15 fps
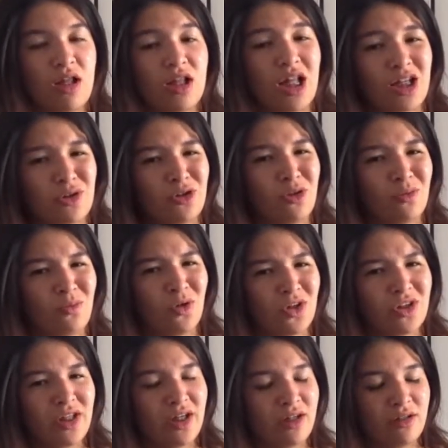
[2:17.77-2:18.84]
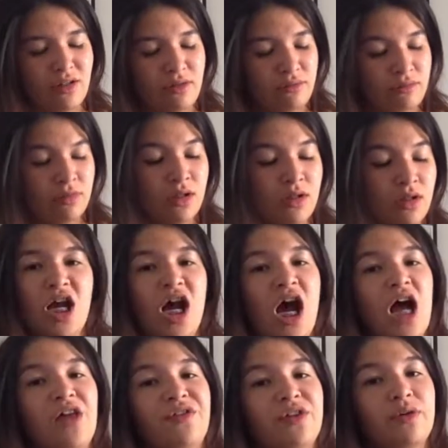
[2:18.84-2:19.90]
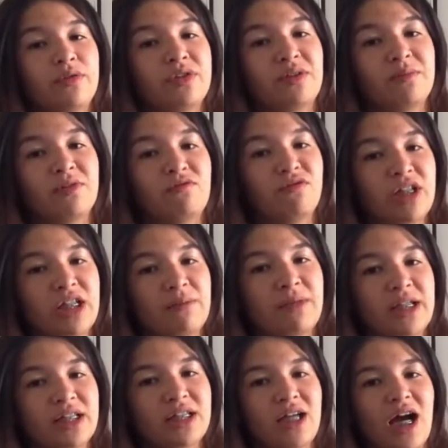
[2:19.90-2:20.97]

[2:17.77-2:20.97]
Like, you know, work there? No. I think it was something really amazing.